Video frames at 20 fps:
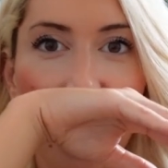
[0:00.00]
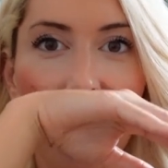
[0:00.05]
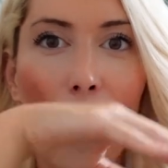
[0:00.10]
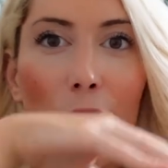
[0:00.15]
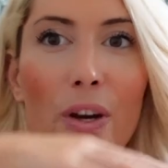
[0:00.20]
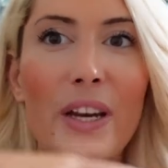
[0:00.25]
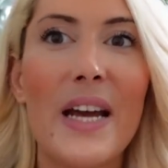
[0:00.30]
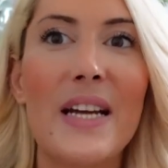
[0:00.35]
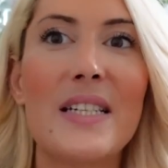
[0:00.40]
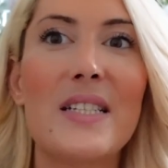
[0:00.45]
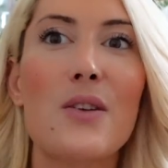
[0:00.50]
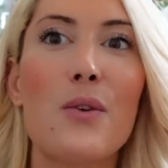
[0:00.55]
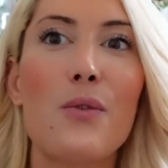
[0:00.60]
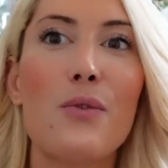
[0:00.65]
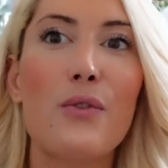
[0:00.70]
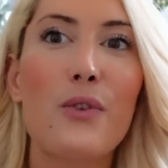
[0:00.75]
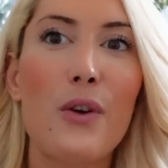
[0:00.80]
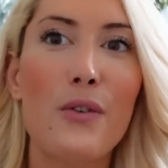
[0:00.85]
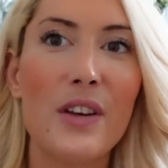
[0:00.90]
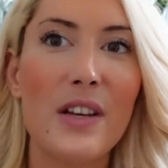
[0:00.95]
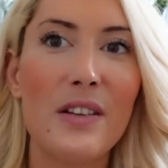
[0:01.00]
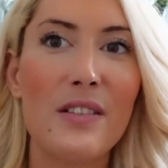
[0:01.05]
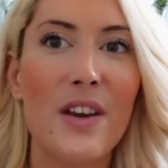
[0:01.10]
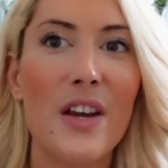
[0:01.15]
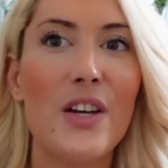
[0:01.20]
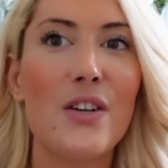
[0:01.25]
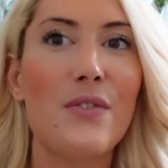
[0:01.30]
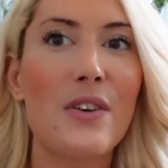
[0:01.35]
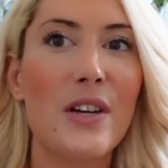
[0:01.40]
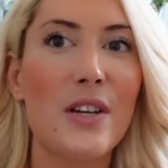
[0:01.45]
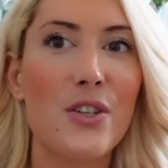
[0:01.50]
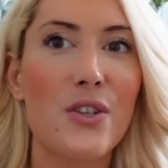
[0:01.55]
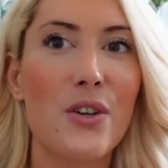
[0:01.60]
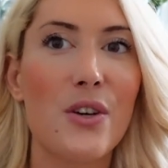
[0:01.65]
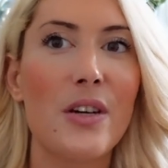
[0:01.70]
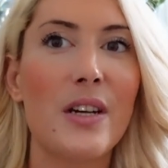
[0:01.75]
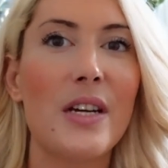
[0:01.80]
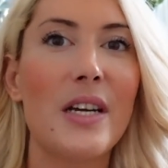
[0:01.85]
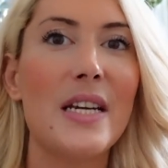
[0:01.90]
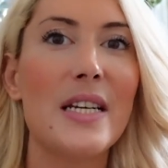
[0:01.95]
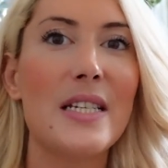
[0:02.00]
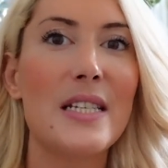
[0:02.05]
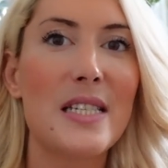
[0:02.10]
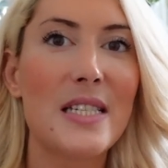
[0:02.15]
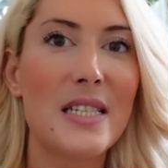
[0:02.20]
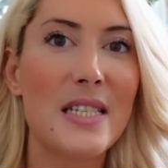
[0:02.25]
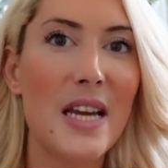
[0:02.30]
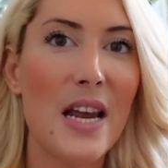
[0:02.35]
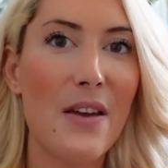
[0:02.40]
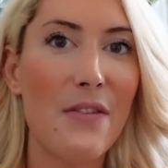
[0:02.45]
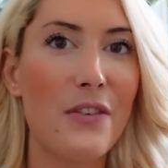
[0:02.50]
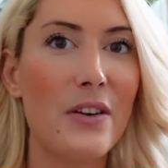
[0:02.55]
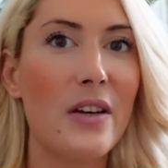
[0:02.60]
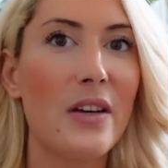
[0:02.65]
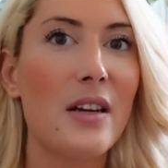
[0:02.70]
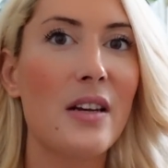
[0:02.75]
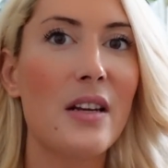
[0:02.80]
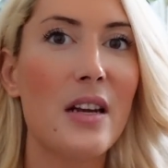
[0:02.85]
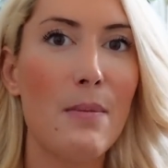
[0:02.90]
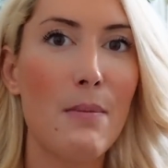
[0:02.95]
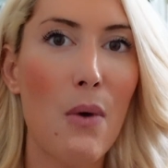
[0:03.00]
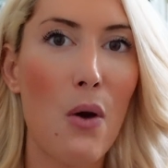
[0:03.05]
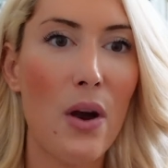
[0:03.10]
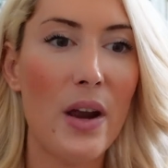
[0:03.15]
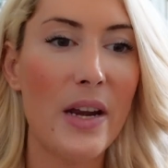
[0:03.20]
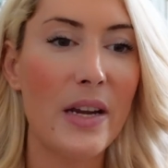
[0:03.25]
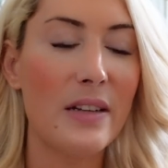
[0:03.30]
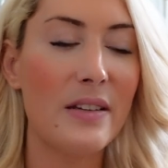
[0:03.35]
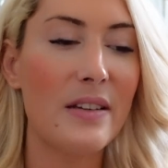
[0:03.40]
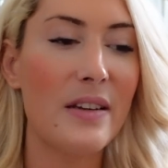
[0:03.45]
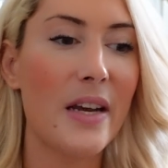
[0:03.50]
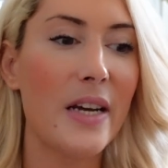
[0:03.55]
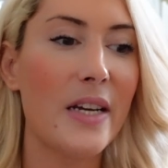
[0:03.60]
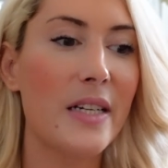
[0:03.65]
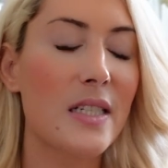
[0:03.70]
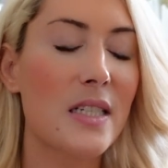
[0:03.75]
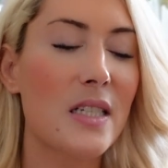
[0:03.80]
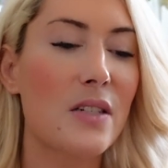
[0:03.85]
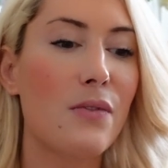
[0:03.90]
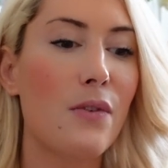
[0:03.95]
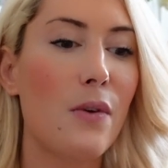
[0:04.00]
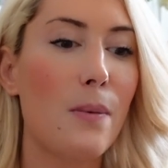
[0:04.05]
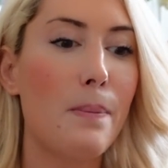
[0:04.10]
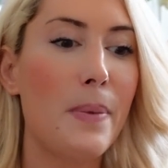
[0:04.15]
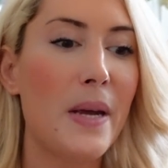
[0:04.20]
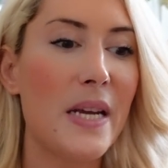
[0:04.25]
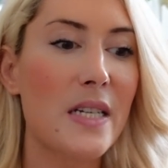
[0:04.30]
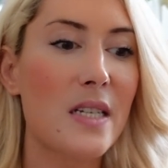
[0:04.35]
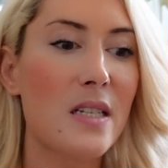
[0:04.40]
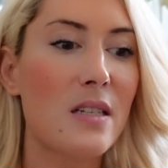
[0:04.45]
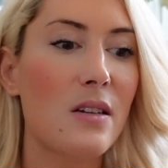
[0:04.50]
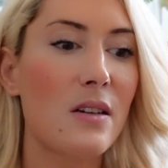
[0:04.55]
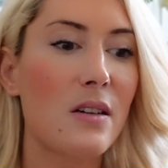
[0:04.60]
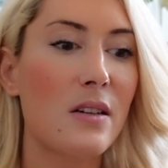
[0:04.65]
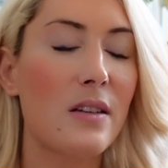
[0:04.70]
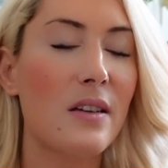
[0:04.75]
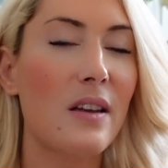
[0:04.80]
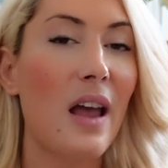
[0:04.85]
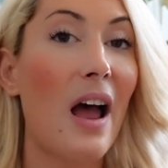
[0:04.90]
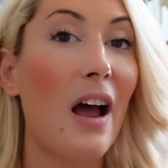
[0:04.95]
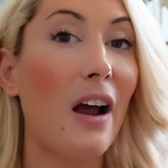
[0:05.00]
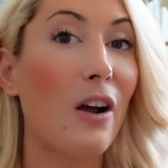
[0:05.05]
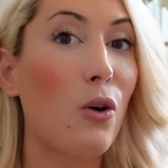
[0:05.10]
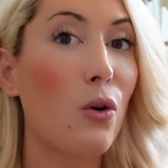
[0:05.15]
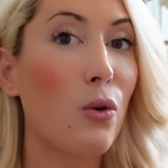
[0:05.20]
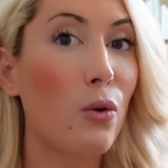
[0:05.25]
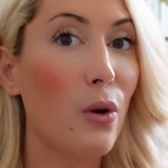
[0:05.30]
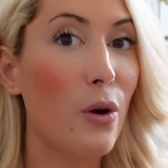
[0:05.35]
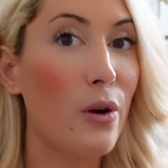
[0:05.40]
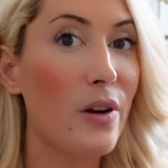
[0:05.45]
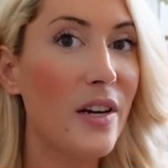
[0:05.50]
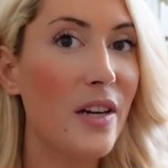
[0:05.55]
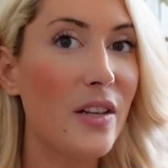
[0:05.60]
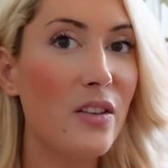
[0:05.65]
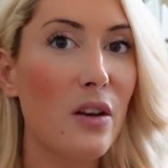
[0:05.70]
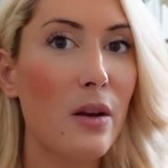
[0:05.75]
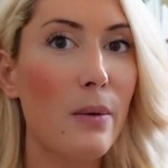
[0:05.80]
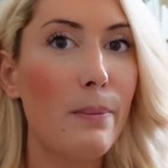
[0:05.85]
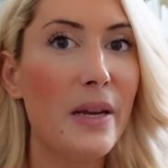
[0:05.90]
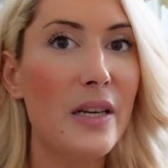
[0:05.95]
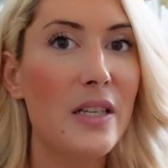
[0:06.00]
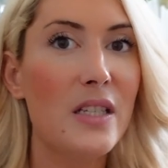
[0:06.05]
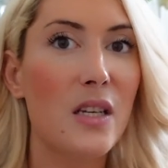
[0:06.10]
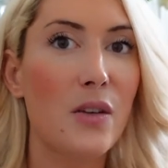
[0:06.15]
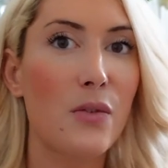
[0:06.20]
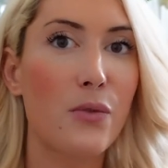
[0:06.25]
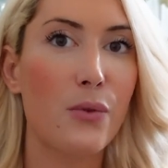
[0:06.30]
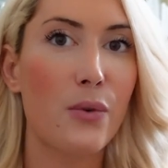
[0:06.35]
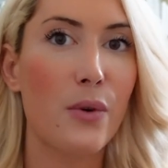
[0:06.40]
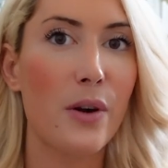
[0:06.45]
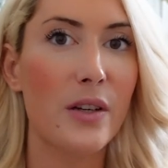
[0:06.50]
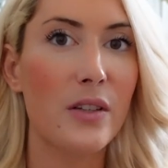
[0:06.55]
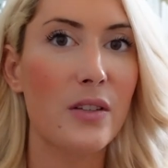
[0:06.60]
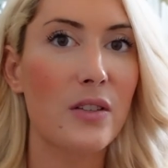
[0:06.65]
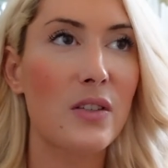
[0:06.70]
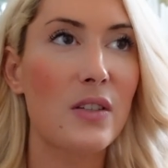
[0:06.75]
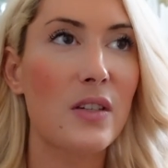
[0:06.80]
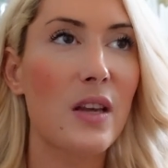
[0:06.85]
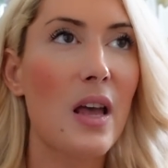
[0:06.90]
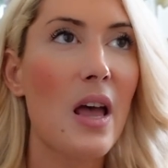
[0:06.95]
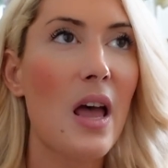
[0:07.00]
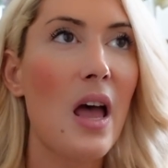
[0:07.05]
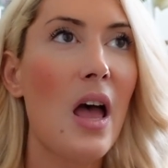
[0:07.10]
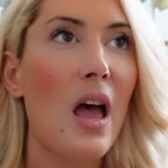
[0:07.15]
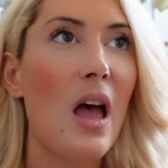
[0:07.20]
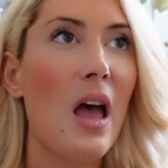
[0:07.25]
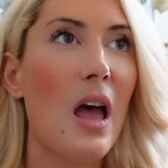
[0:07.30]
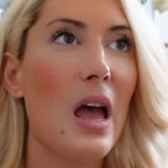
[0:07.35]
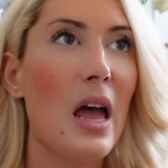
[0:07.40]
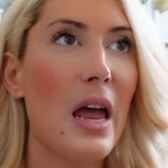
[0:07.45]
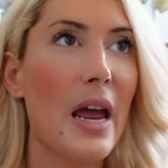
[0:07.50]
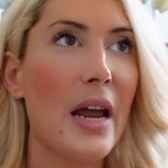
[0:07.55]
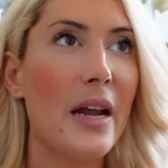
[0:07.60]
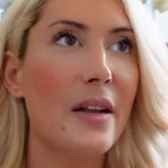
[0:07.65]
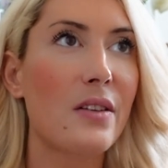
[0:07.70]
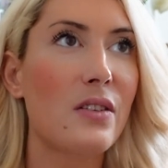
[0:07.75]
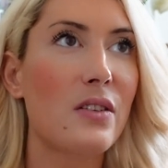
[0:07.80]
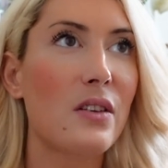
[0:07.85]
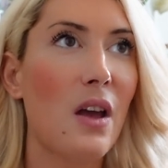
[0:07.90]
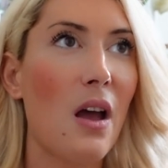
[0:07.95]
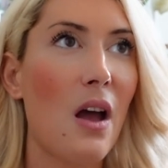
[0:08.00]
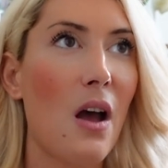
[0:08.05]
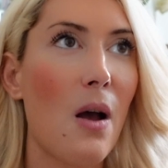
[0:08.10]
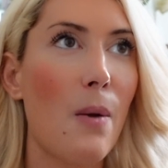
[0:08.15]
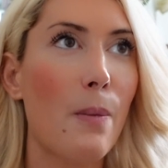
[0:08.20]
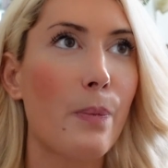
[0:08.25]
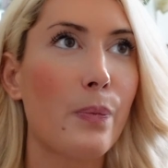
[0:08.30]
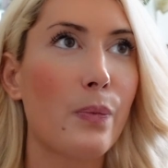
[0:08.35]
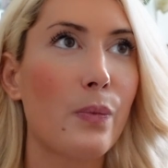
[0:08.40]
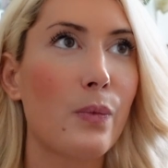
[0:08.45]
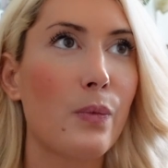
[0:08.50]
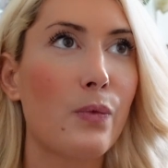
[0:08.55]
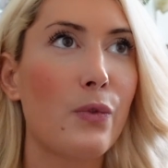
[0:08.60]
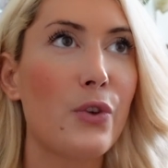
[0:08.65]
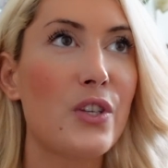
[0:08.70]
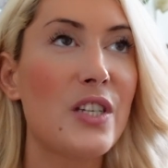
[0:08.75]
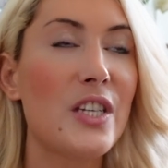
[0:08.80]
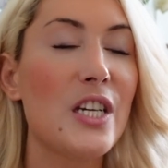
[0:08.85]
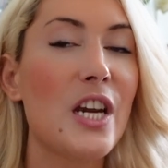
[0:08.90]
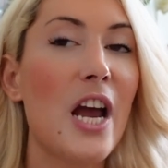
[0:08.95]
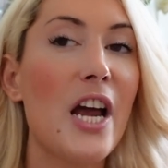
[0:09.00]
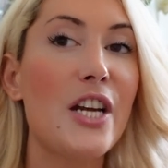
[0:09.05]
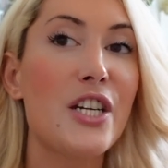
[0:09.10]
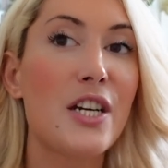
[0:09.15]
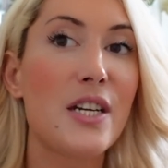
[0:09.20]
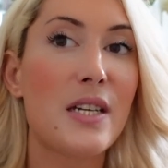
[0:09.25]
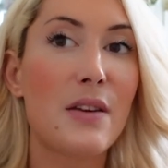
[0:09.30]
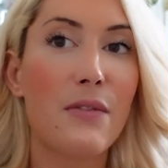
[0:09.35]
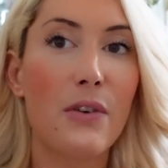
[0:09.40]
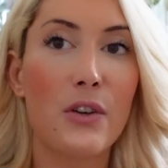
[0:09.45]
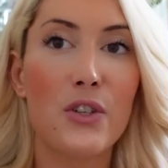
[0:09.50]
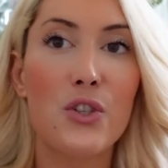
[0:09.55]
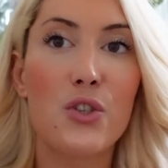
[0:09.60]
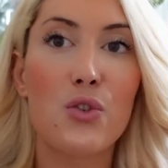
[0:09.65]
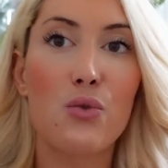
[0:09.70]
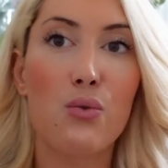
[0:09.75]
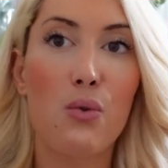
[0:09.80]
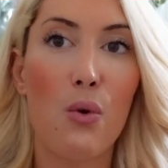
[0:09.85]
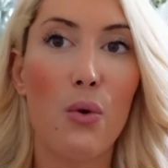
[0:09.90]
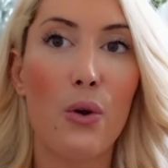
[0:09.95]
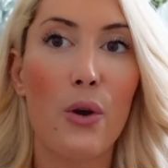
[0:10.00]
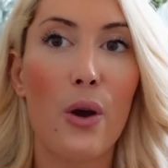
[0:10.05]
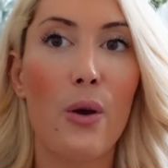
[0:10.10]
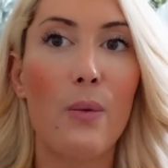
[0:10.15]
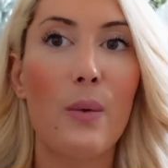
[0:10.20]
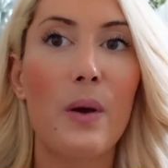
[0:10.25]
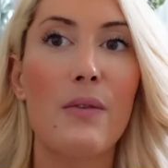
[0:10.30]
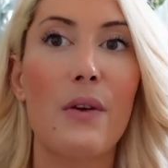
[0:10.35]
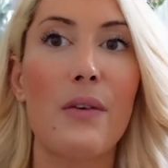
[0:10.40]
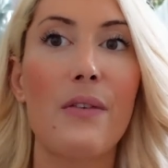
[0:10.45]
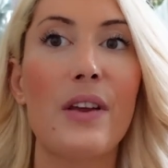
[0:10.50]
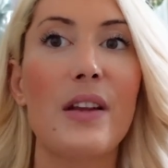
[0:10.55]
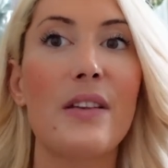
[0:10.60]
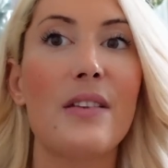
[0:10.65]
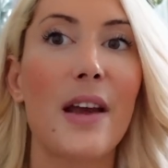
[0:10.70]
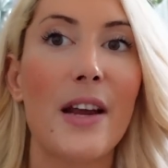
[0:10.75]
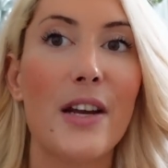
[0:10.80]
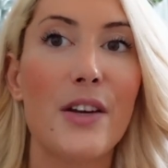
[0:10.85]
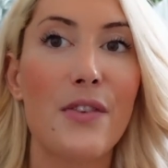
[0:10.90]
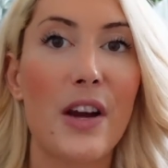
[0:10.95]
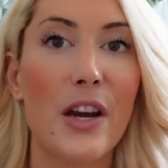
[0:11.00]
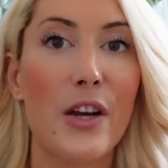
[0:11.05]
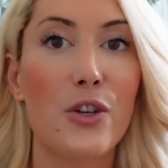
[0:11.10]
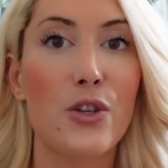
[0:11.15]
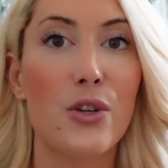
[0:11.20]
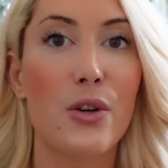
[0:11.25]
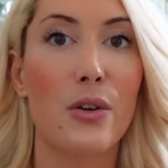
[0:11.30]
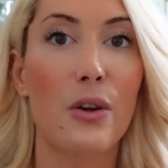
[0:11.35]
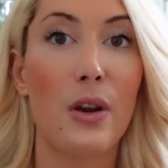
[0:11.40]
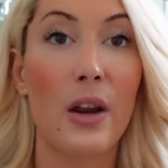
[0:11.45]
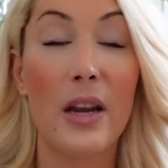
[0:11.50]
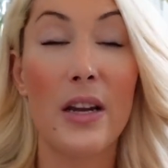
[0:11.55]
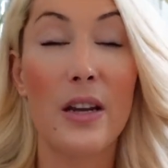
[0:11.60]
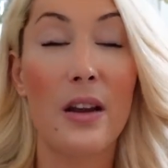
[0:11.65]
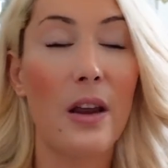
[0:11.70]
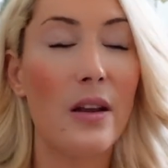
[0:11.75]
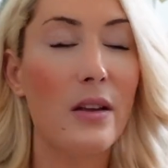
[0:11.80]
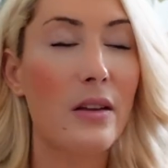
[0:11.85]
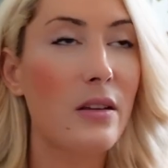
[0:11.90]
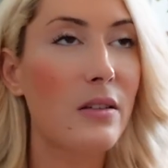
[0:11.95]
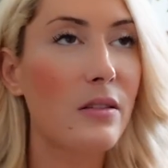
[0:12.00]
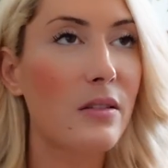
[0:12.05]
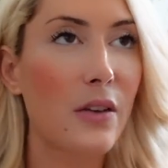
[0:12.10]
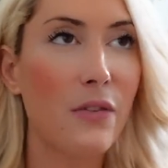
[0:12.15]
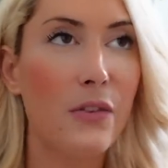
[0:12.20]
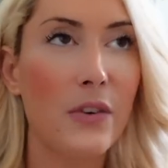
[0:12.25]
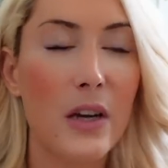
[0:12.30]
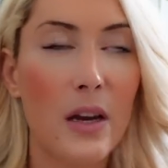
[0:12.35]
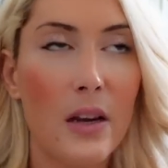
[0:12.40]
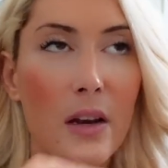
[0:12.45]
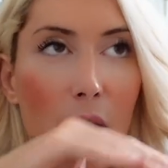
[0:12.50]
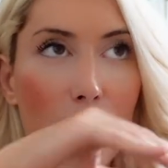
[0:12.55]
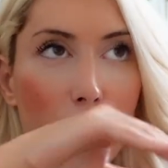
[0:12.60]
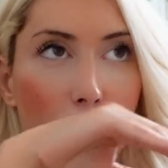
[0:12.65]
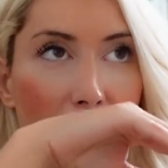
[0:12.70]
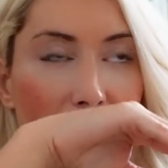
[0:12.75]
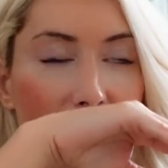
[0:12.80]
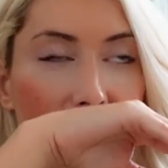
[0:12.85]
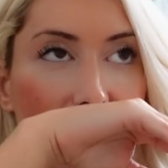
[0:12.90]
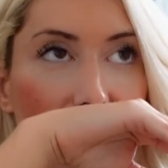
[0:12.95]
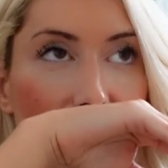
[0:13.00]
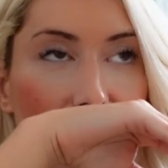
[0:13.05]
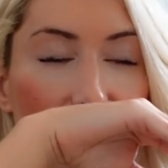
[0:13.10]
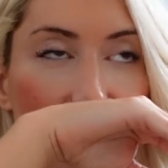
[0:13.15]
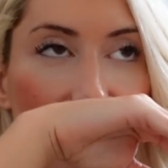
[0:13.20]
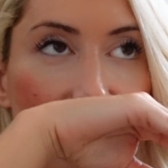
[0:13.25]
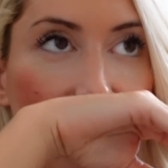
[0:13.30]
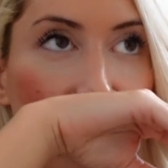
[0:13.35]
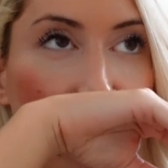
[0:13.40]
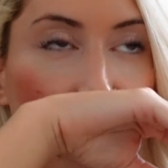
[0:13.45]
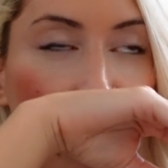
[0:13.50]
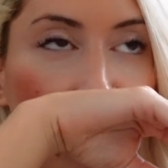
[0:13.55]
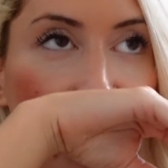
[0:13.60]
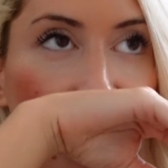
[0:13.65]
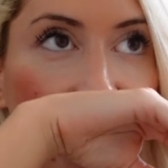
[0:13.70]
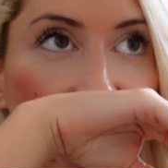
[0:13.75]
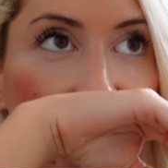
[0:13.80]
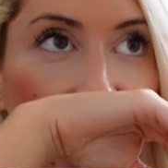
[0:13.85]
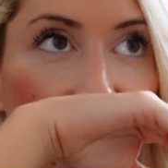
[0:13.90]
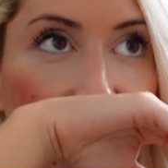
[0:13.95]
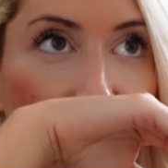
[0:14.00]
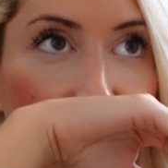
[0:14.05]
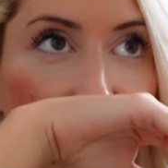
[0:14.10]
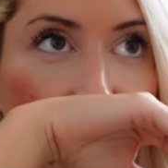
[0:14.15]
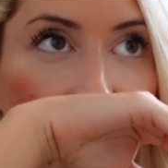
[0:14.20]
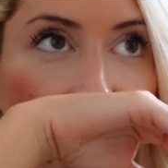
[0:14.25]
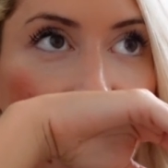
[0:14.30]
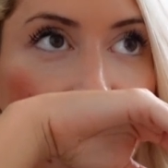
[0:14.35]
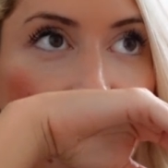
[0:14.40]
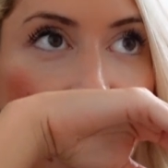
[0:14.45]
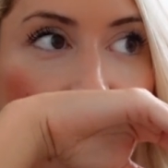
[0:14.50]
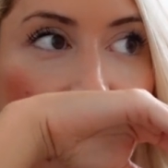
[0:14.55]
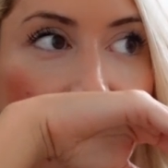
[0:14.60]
Okay, so the vintage version is definitely more intense. The base notes are a little bit different. And the sillage is even stronger with the vintage version. And definitely on my skin, it's completely different.